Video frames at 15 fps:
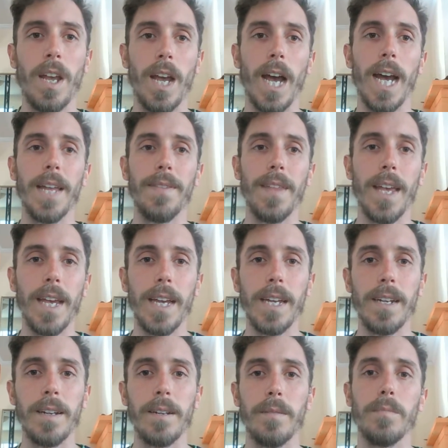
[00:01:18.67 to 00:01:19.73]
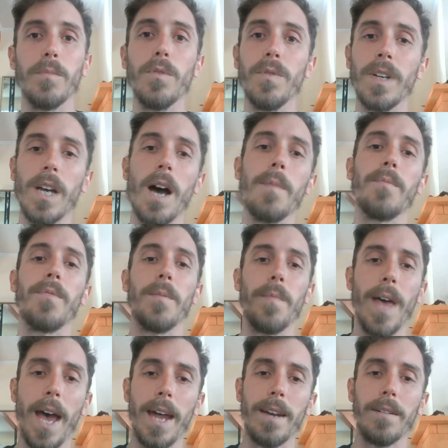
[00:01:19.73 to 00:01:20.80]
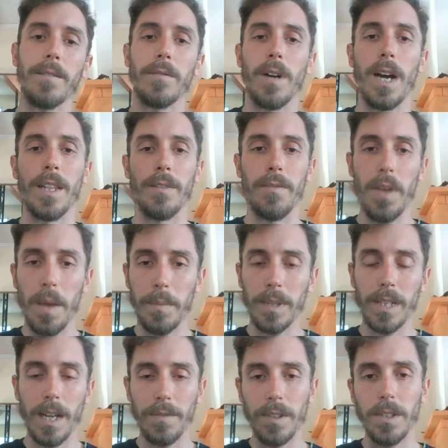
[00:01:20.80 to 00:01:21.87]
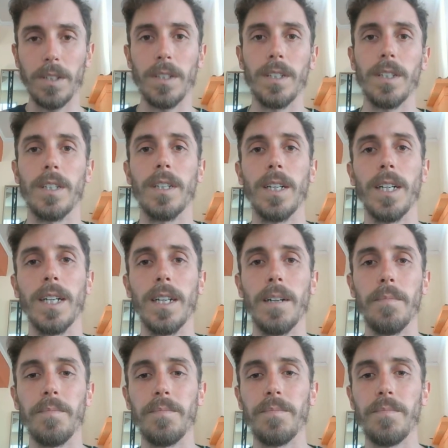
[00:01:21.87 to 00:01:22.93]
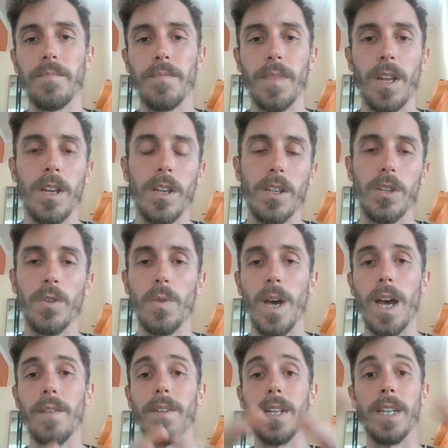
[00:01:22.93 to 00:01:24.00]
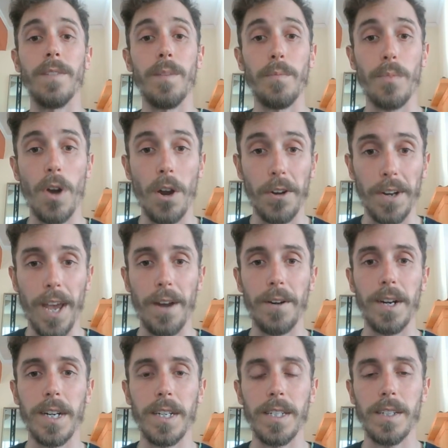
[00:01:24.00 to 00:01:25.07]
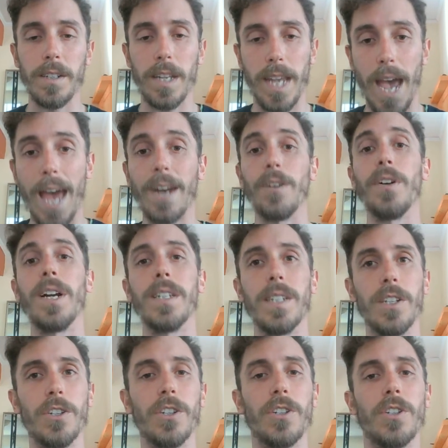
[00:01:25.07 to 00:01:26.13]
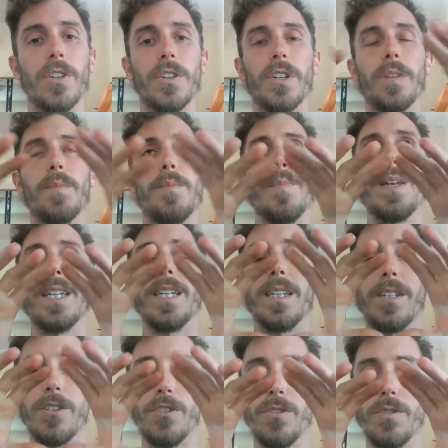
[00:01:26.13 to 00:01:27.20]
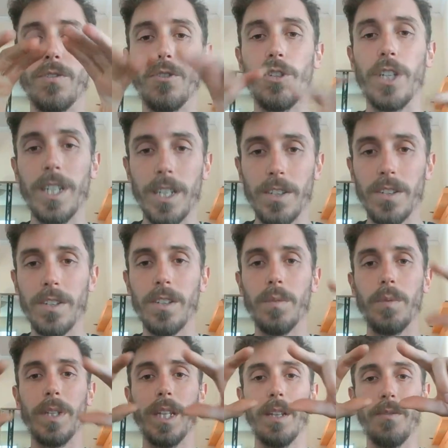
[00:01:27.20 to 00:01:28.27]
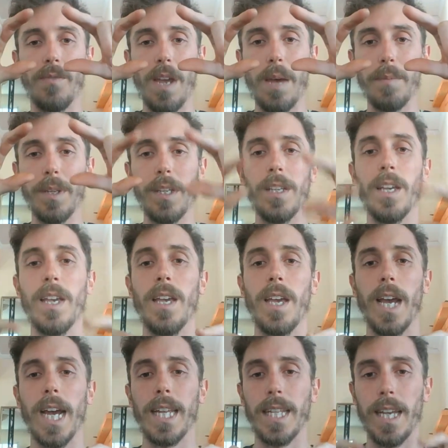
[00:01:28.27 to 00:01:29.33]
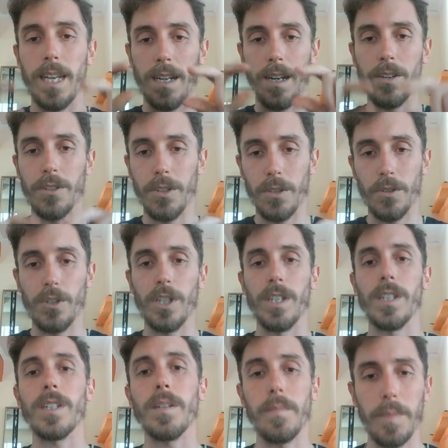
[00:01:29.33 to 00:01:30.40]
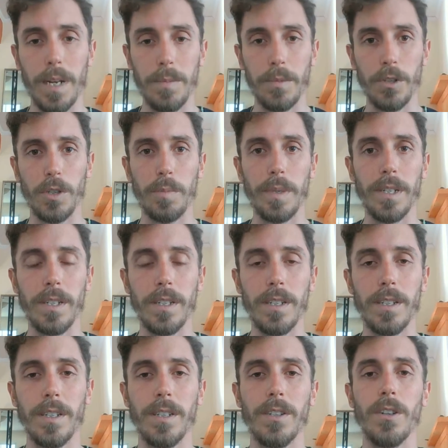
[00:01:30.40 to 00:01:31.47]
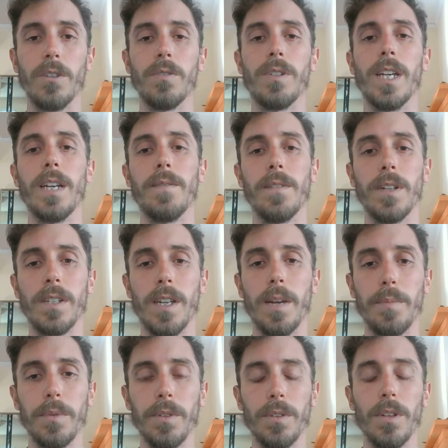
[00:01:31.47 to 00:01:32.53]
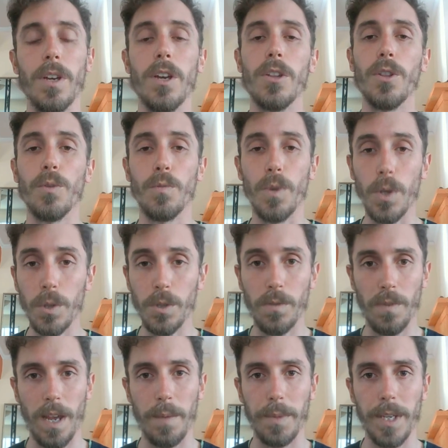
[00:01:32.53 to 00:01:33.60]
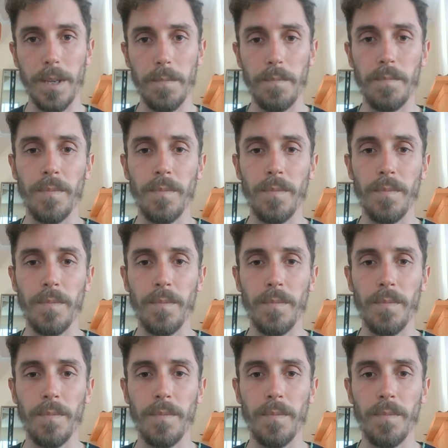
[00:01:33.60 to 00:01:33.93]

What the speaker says: And then moving up from that, on the family level, you have an even broader categorization. So there can be many genus within the family, and then under those genus, many more species. So take, for example, the rose family.